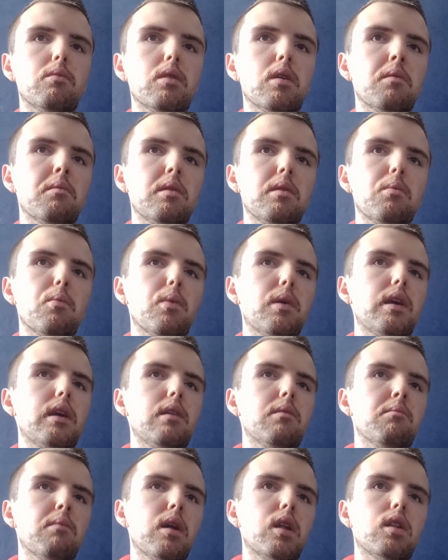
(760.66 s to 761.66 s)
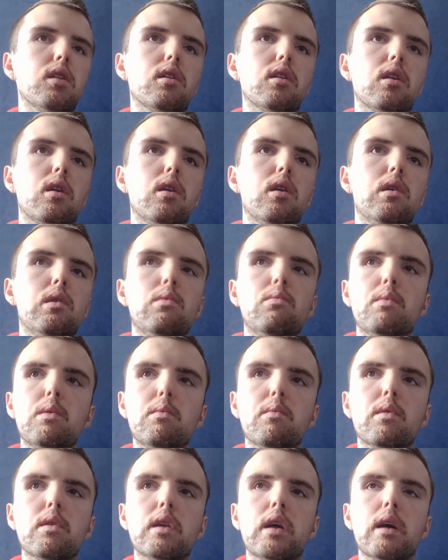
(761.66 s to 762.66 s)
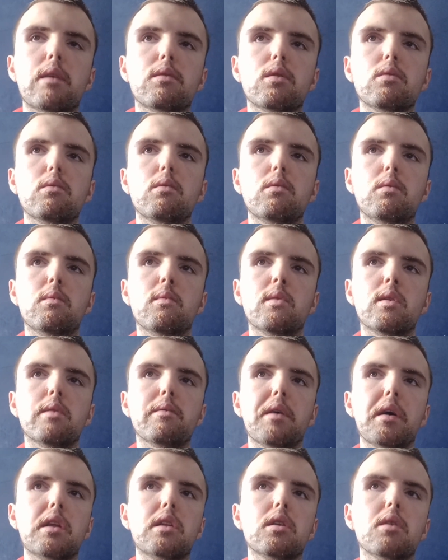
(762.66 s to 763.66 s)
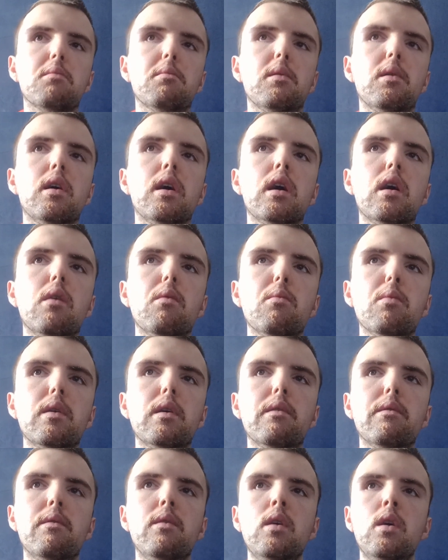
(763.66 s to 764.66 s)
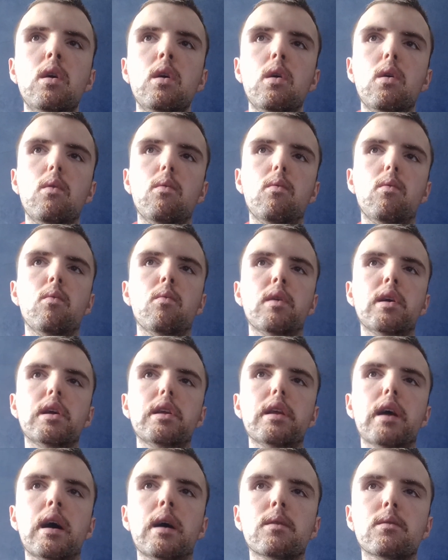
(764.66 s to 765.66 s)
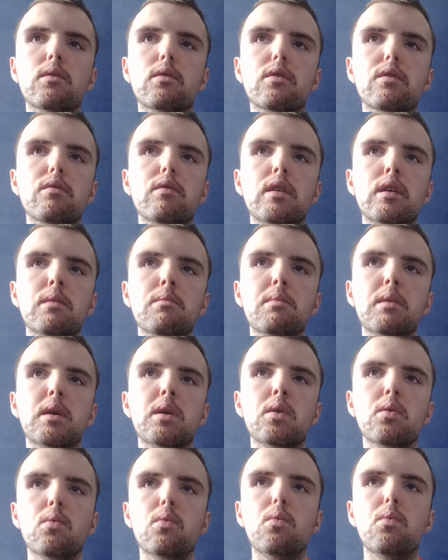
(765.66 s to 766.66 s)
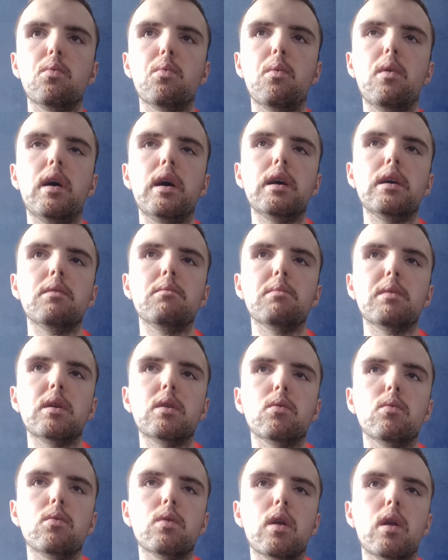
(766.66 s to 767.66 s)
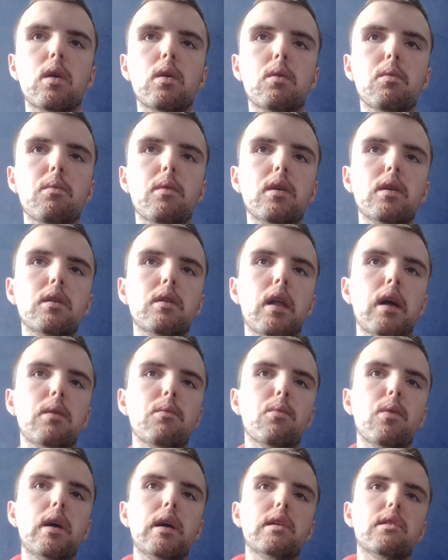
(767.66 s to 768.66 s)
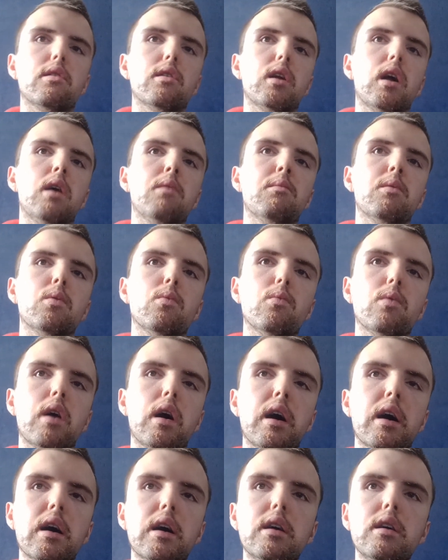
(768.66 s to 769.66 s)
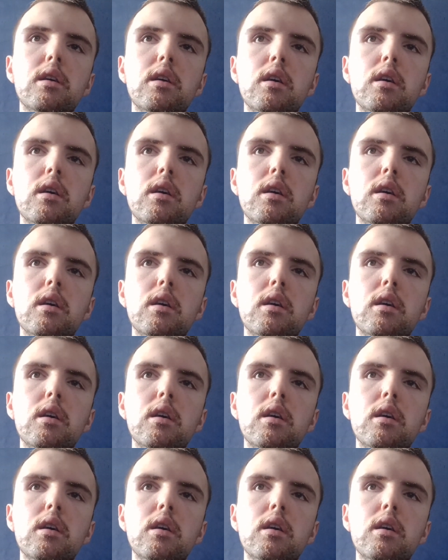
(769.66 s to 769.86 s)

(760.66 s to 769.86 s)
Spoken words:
I mean, months ago, we wouldn't have had to put up with walking down the street and being called white and being called white, like white scum and all that.